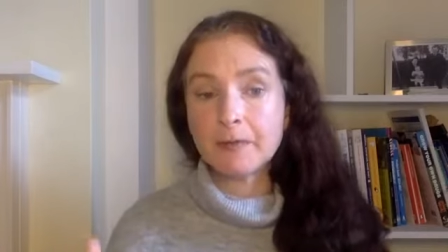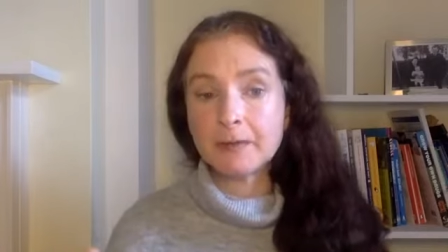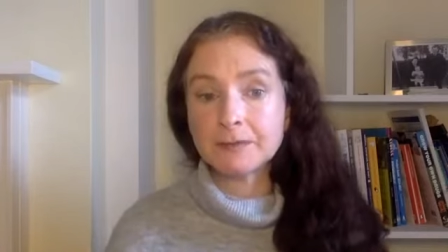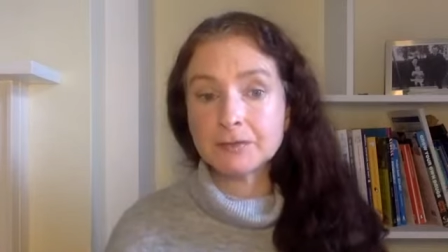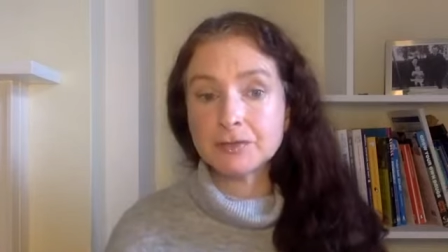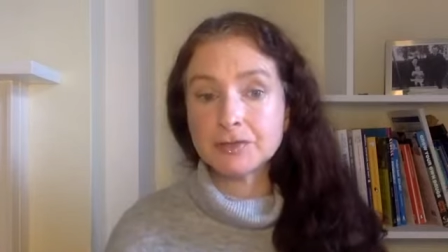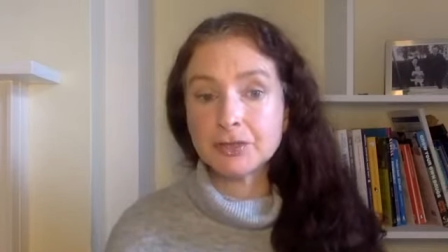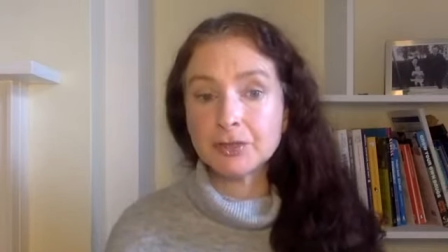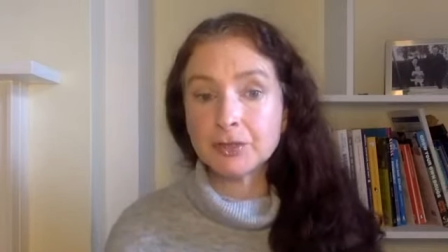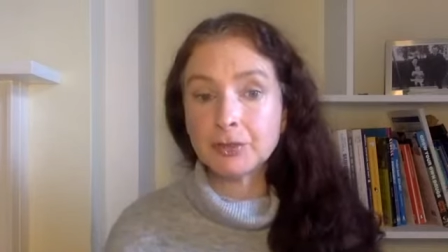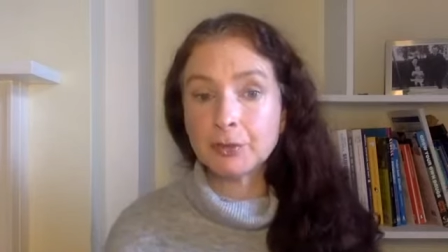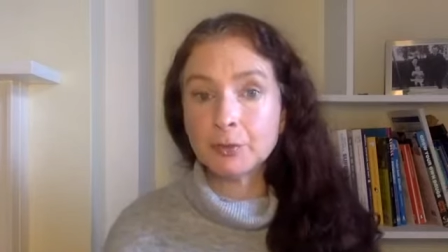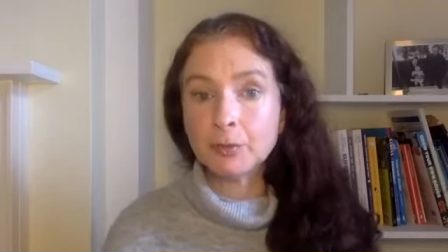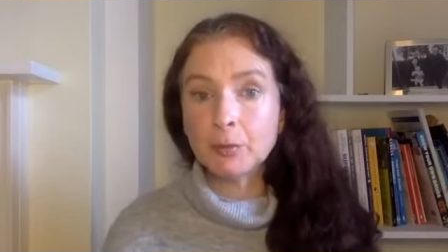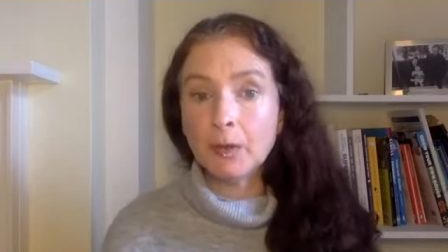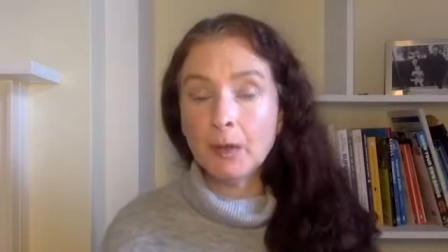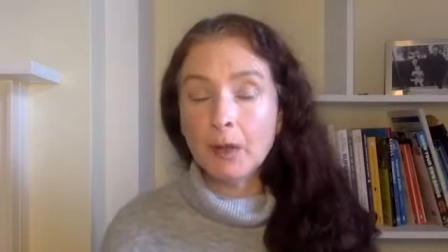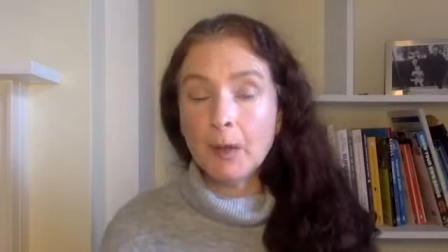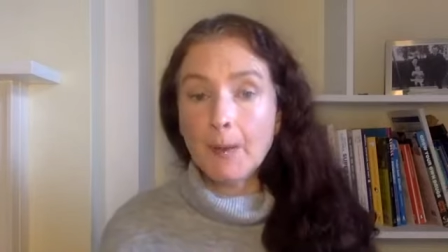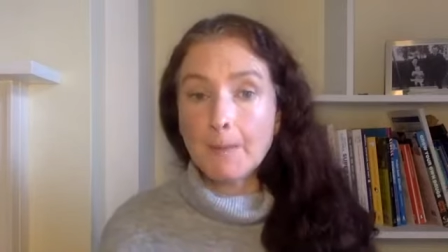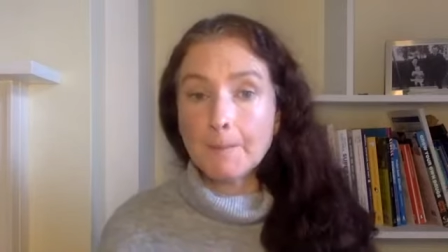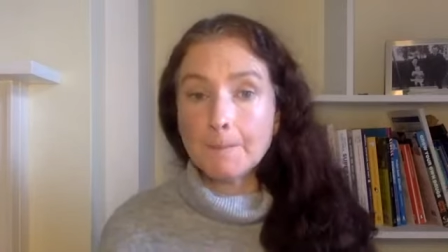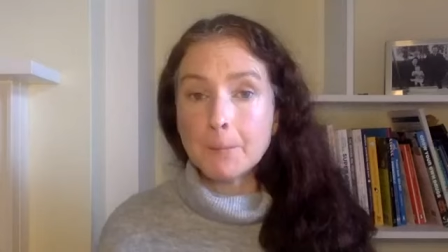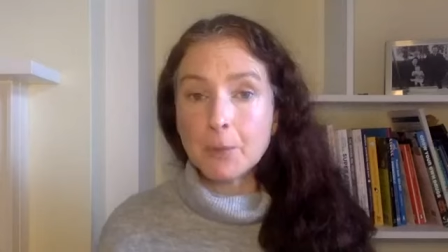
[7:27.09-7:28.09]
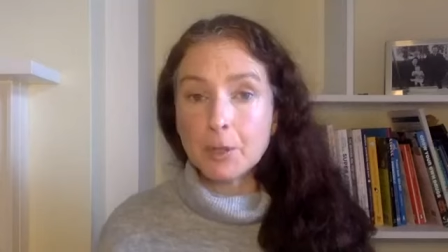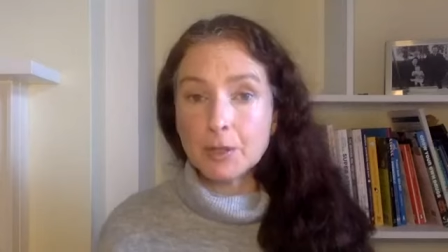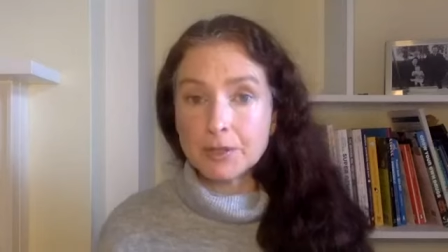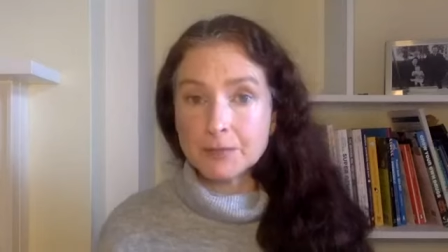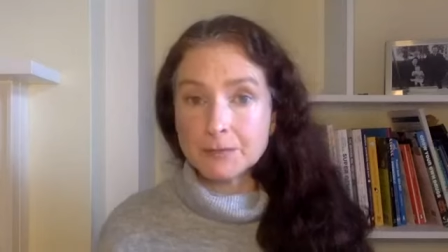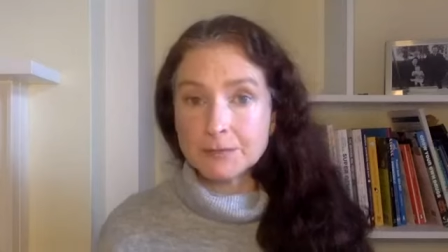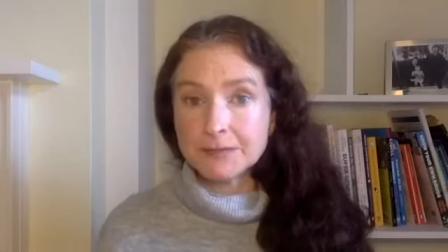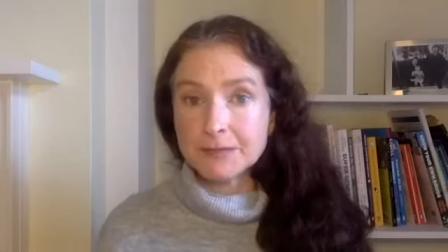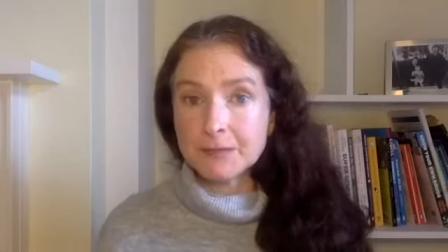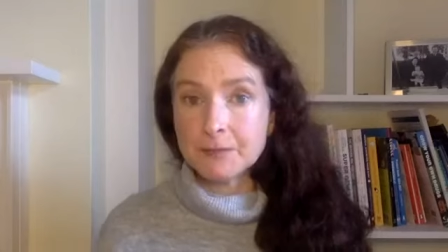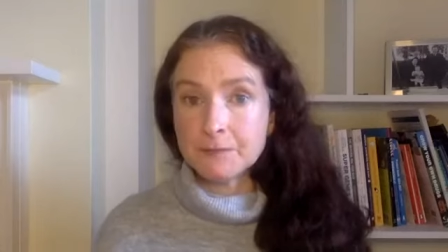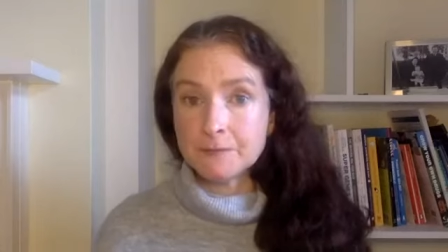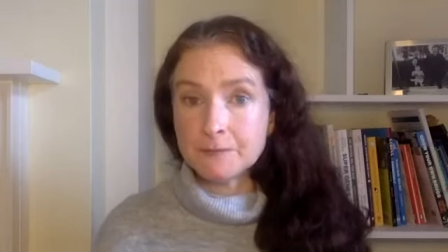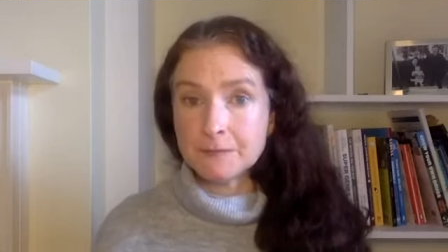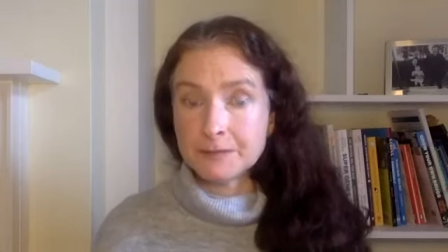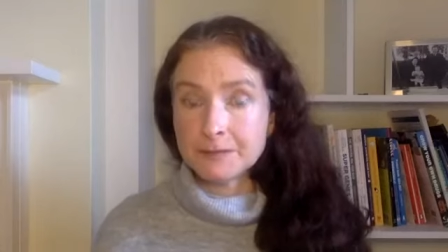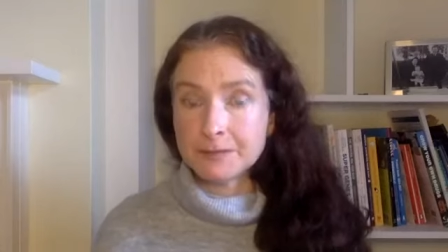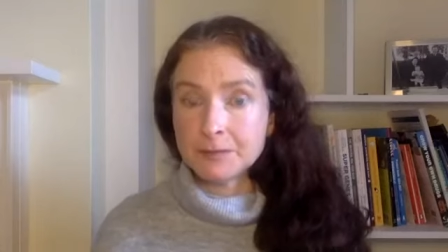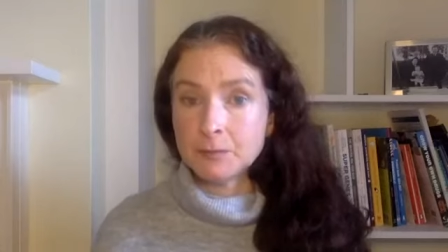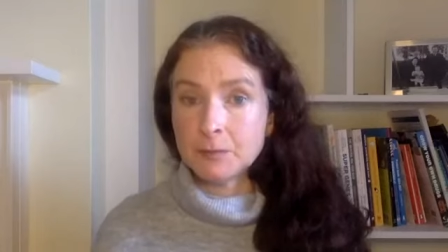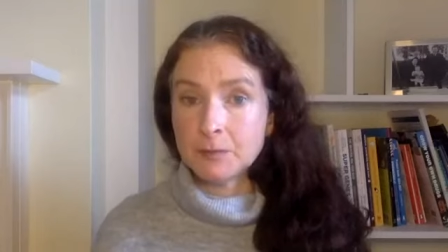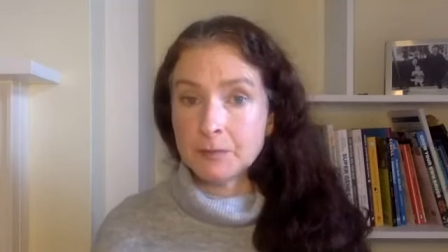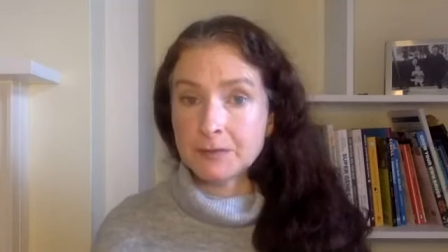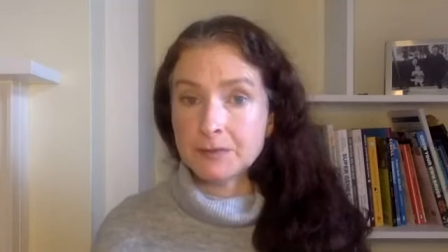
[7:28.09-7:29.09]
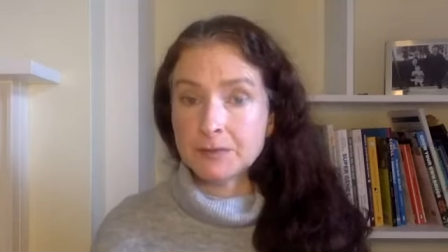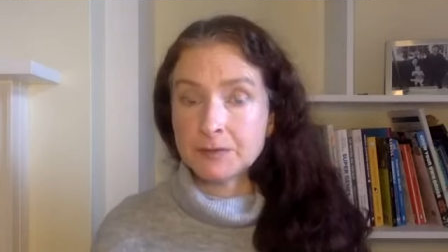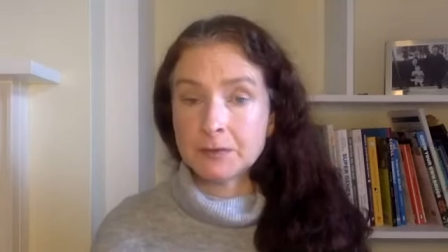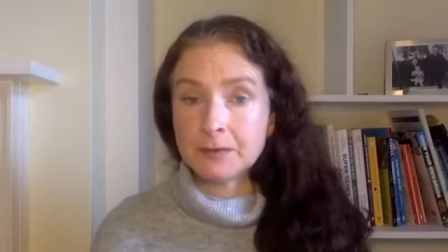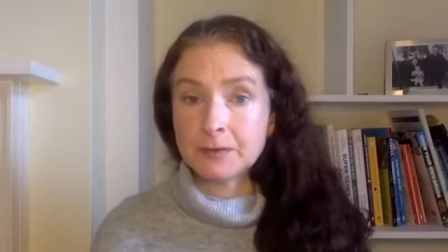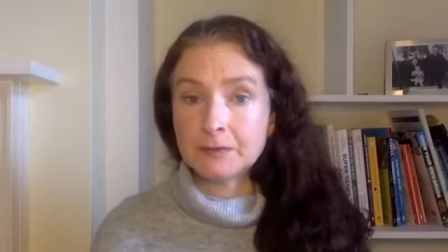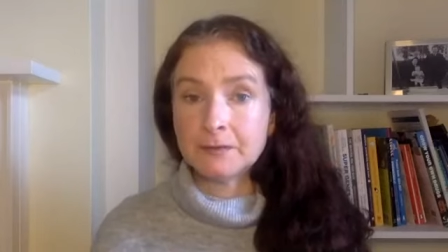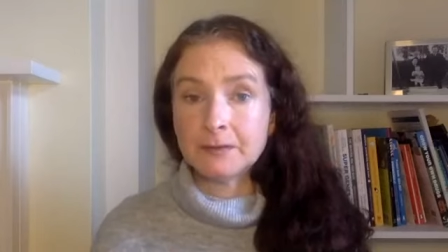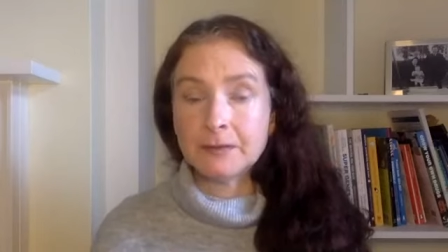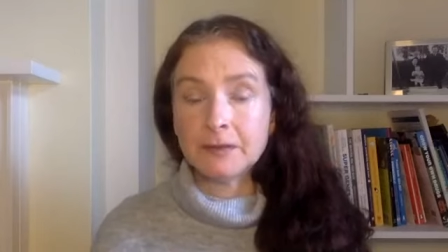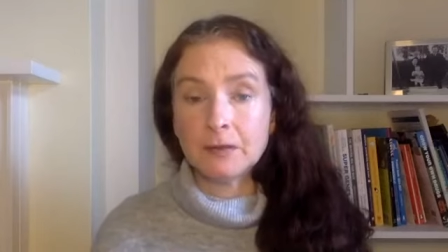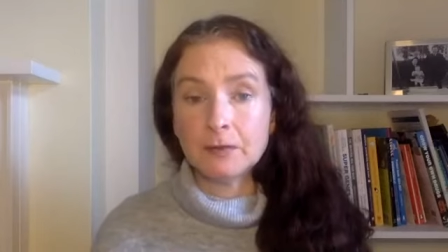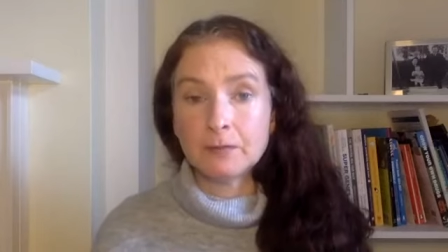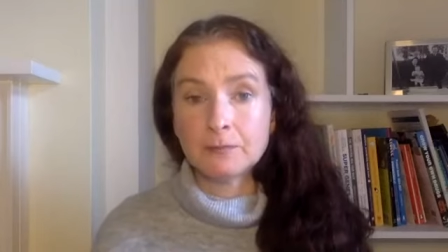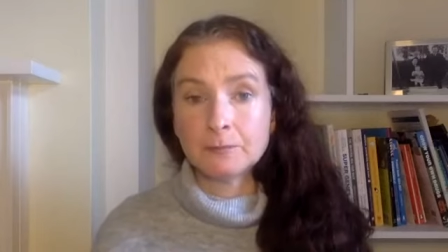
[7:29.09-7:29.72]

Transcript: then do book yourself into my diary.